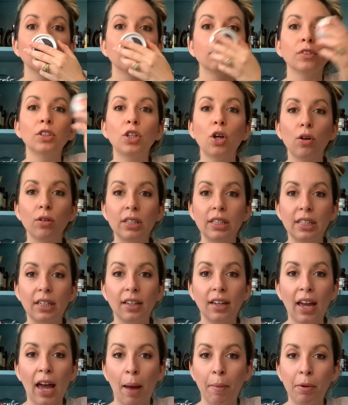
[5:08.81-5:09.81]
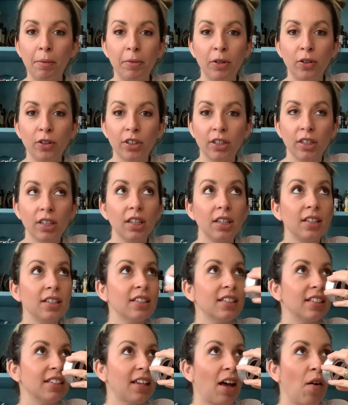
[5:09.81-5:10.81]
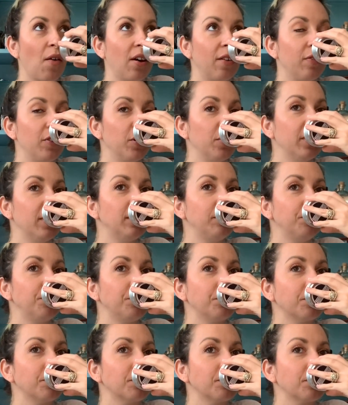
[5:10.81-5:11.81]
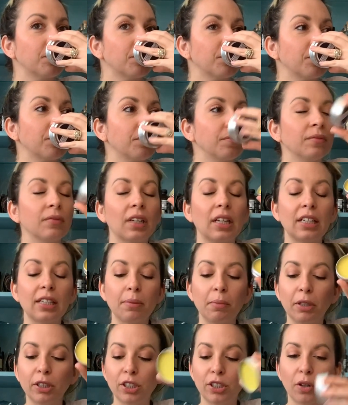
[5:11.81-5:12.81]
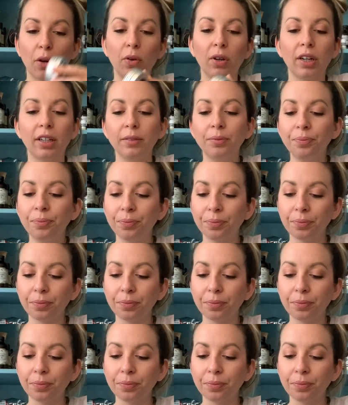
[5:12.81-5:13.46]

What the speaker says: toasted chamomile cookies is how I view it. It smells so good.